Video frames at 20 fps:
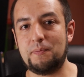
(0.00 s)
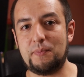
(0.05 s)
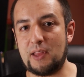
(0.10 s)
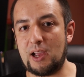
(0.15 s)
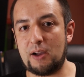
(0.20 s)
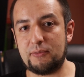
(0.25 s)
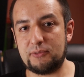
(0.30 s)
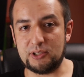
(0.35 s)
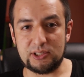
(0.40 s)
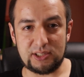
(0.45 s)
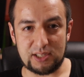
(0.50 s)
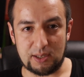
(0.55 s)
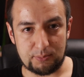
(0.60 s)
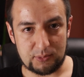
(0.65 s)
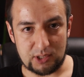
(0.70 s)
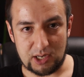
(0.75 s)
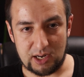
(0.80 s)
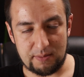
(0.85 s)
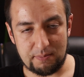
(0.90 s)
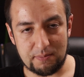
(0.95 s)
after some
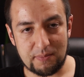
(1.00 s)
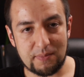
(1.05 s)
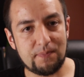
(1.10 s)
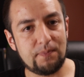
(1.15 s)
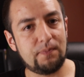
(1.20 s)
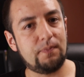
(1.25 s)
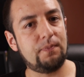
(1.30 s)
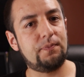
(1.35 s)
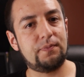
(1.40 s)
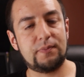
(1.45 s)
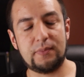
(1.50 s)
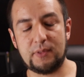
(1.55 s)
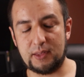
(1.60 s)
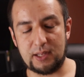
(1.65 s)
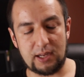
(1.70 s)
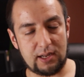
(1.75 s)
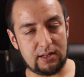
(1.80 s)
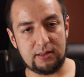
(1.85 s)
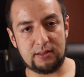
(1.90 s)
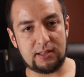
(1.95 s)
time,
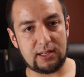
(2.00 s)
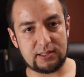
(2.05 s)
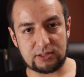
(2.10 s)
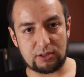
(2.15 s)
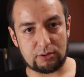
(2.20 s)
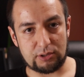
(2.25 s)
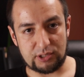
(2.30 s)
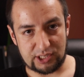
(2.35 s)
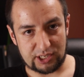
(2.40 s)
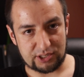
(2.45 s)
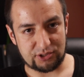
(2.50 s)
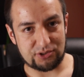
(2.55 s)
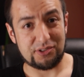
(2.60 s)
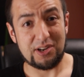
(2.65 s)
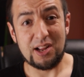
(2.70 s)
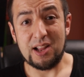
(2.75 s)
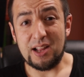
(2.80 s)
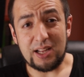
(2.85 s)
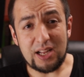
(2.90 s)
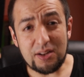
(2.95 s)
then that's a rejection.
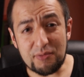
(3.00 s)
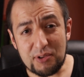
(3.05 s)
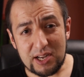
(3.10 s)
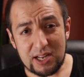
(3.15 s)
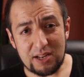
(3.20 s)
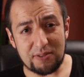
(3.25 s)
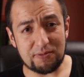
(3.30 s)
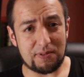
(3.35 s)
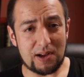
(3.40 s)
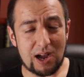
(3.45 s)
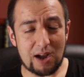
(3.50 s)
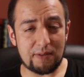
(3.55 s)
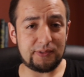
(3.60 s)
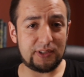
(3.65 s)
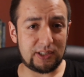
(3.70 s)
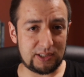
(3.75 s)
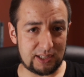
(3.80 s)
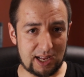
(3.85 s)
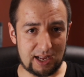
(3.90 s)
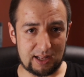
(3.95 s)
Even if
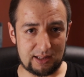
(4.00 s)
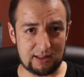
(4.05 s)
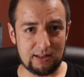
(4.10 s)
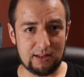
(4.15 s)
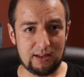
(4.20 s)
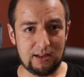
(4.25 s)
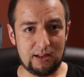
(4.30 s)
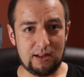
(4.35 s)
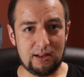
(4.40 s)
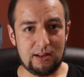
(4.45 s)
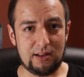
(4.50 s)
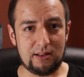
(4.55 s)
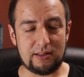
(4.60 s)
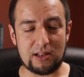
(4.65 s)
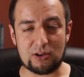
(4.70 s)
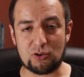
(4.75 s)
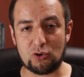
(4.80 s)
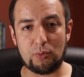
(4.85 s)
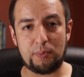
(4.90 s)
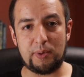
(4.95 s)
after that
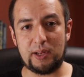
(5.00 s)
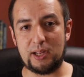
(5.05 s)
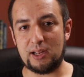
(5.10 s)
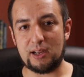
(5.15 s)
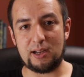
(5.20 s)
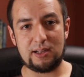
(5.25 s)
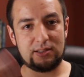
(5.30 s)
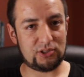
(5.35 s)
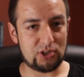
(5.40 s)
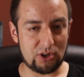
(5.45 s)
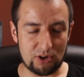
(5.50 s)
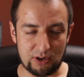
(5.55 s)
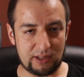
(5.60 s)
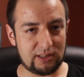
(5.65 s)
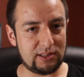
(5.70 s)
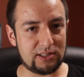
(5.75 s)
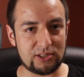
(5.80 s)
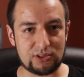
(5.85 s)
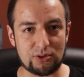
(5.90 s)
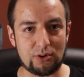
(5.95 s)
there could be a turn
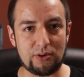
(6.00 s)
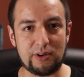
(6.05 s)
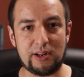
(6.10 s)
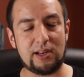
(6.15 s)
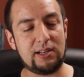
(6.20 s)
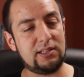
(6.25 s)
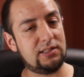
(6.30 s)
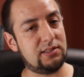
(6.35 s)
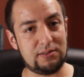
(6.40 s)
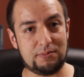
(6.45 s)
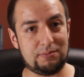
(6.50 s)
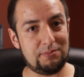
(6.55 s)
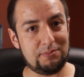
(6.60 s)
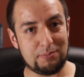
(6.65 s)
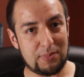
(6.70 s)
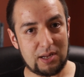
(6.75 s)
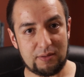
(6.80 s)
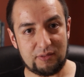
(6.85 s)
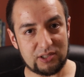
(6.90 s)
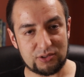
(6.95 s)
in the story and
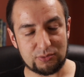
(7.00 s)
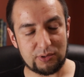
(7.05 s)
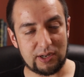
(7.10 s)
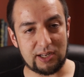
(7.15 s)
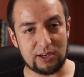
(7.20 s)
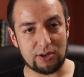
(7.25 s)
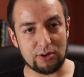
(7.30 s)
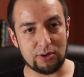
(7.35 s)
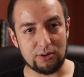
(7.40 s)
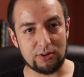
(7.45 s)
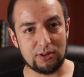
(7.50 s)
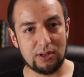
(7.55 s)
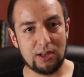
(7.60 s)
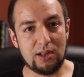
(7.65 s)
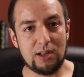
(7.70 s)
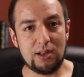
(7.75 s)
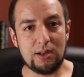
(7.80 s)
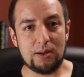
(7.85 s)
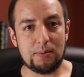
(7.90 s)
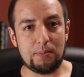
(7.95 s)
maybe it's really good,
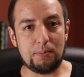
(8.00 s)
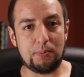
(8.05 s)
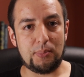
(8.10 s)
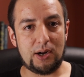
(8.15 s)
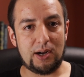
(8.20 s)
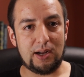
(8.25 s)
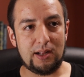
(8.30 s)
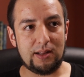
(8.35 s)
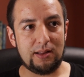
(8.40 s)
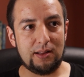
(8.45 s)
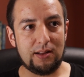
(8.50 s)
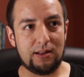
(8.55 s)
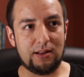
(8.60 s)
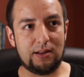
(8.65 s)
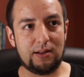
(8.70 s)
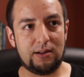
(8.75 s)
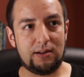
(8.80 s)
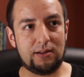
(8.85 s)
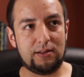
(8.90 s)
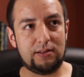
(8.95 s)
but
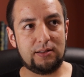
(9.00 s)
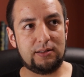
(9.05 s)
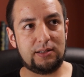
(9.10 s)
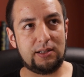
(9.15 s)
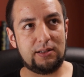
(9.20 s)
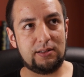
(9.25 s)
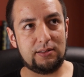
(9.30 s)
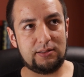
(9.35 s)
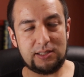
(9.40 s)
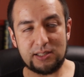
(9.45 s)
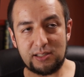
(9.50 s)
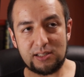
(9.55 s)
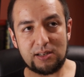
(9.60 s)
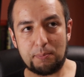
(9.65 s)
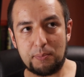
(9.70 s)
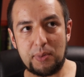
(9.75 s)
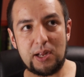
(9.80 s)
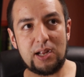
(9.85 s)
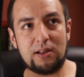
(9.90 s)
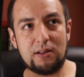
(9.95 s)
this is a
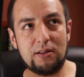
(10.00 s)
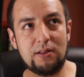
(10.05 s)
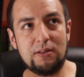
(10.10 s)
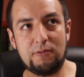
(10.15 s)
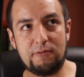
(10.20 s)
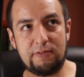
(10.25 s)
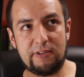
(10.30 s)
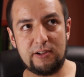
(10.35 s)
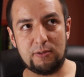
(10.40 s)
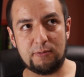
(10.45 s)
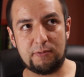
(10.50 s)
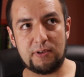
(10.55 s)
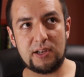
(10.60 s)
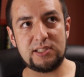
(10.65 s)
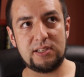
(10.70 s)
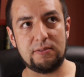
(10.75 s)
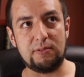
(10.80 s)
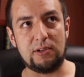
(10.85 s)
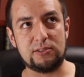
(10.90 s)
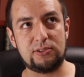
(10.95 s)
big film
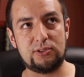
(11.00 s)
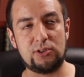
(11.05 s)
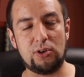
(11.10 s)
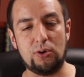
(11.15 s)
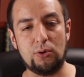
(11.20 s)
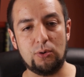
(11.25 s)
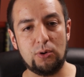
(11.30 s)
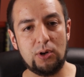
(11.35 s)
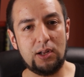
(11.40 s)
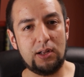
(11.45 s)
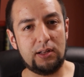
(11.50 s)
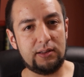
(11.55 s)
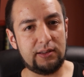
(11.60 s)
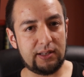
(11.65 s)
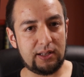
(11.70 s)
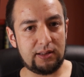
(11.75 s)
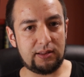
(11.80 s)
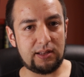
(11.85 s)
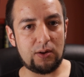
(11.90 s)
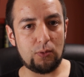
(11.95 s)
festival, so
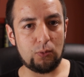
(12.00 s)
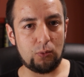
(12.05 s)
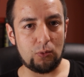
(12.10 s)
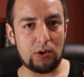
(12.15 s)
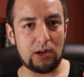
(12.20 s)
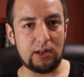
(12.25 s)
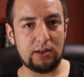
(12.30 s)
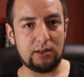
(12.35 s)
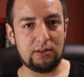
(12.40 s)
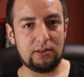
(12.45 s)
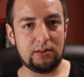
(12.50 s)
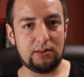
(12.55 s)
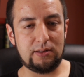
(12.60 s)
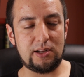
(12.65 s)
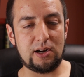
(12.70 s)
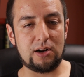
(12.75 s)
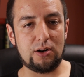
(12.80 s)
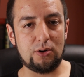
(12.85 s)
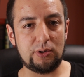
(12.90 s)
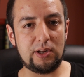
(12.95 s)
they
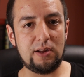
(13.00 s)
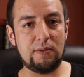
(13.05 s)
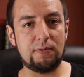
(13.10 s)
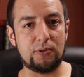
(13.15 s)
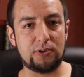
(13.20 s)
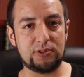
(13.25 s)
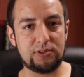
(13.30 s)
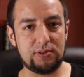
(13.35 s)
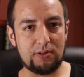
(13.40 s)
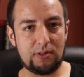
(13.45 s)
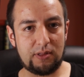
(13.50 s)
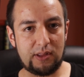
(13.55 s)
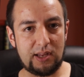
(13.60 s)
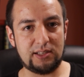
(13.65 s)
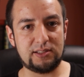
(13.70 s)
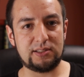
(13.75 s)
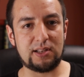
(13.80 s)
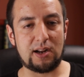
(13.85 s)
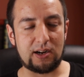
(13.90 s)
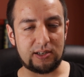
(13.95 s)
are looking for
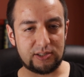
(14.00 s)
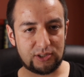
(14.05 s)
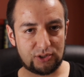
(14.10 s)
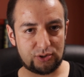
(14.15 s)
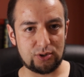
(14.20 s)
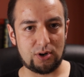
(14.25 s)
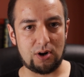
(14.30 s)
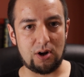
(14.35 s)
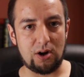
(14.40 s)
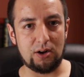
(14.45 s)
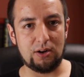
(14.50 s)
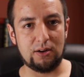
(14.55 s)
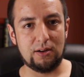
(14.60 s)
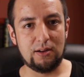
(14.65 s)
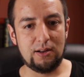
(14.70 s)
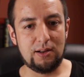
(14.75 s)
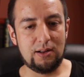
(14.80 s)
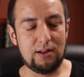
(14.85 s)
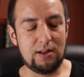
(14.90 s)
things that are strong